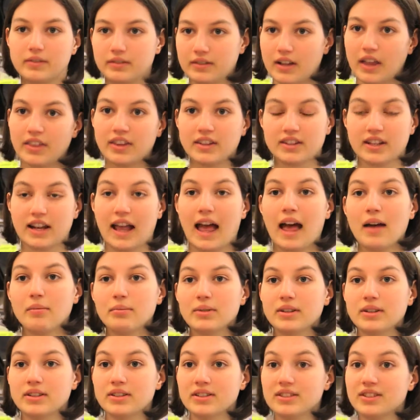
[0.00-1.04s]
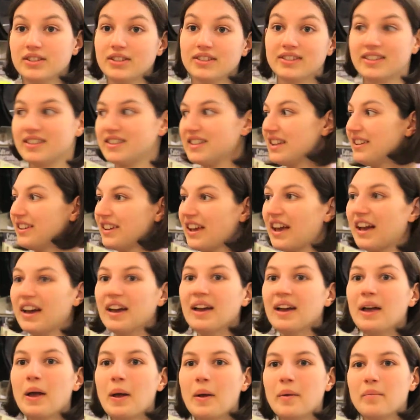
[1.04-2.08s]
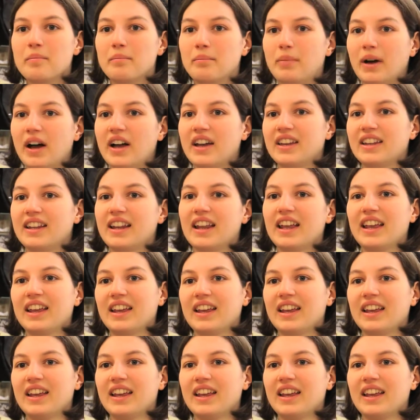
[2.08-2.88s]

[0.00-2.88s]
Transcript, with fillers: Nothing's going to happen to Cecilia, but